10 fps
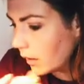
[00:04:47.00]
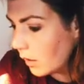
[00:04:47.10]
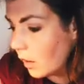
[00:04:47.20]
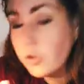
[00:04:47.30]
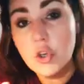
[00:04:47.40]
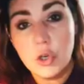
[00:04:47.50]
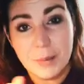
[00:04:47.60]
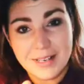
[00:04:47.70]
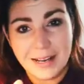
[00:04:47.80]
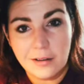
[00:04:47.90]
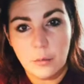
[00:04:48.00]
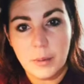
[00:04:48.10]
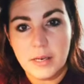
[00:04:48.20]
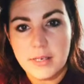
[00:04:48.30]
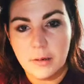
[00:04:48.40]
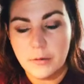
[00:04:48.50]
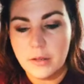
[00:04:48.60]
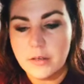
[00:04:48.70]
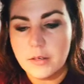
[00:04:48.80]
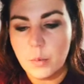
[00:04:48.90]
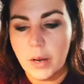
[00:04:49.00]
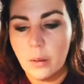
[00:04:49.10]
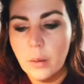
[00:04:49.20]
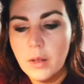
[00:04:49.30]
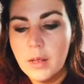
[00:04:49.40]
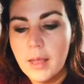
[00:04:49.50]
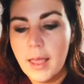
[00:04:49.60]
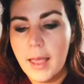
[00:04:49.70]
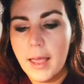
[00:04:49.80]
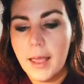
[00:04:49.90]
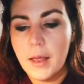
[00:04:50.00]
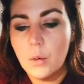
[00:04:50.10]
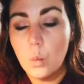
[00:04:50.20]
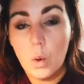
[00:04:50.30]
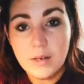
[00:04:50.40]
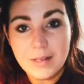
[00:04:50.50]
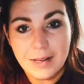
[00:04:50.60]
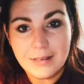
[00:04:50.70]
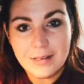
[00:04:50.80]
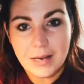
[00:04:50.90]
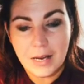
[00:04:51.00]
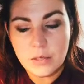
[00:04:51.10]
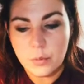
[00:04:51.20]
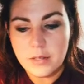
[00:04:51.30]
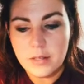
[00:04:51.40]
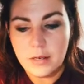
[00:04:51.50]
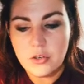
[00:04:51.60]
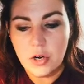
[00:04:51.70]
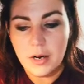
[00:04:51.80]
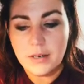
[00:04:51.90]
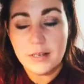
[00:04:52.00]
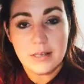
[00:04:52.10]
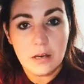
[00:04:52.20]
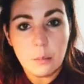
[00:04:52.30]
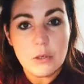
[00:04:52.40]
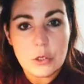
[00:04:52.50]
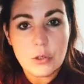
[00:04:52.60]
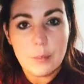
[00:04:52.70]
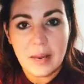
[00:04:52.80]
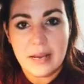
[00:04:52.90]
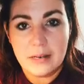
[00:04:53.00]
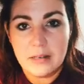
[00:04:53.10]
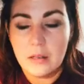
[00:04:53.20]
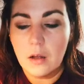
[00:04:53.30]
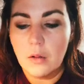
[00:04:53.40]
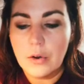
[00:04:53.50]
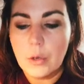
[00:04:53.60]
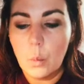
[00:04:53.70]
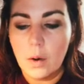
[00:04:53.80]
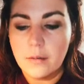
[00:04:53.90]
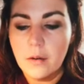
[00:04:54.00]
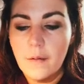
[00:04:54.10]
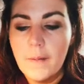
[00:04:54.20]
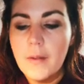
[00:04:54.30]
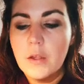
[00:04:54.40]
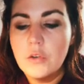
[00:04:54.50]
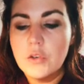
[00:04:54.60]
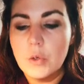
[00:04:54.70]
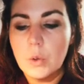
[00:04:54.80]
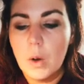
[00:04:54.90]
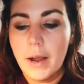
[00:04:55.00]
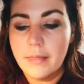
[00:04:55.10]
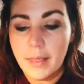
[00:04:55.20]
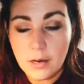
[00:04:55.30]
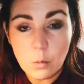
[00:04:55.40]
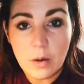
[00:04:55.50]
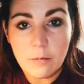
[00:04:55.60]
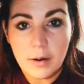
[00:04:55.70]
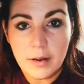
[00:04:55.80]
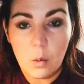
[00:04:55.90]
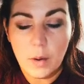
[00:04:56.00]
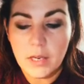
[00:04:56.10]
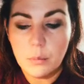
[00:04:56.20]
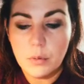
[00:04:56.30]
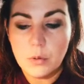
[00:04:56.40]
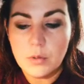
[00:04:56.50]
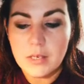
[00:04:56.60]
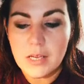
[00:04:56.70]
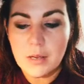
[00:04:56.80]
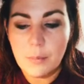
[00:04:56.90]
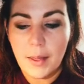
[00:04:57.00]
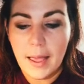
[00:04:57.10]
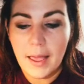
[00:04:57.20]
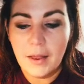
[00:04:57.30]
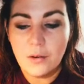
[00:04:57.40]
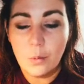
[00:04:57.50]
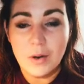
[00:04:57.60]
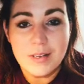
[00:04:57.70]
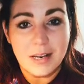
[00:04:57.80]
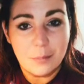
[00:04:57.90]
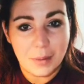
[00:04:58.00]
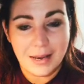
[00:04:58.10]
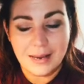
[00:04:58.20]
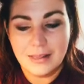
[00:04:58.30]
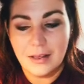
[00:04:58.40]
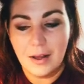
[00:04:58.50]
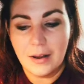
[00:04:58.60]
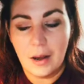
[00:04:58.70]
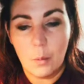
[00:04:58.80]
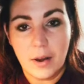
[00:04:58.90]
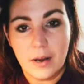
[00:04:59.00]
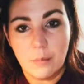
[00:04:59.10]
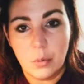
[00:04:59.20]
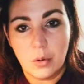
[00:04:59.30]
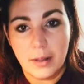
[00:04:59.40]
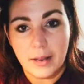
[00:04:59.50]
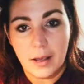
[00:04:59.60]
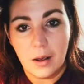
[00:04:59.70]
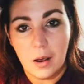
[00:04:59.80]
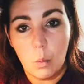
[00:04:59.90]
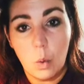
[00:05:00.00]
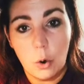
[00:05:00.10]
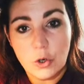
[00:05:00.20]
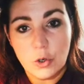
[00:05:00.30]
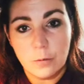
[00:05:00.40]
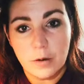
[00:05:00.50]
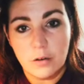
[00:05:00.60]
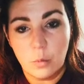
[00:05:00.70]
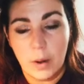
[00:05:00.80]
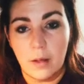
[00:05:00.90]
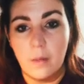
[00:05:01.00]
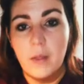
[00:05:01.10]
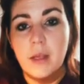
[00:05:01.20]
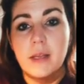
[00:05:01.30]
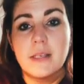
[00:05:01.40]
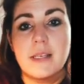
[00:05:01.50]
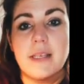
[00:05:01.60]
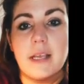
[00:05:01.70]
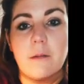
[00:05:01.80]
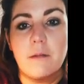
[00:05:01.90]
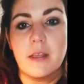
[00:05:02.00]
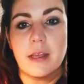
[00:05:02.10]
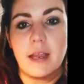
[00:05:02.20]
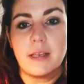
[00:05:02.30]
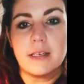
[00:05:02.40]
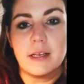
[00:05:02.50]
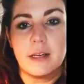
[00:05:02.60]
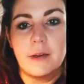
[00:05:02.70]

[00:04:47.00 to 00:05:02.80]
I'll show you my technical paints after this as well. And once that sets, once that dries, it's then up to you to paint it in the colour you want. So I then went for like a whitey blue scheme, and once I'd painted that I went and put like a wash over it as well to give the kind of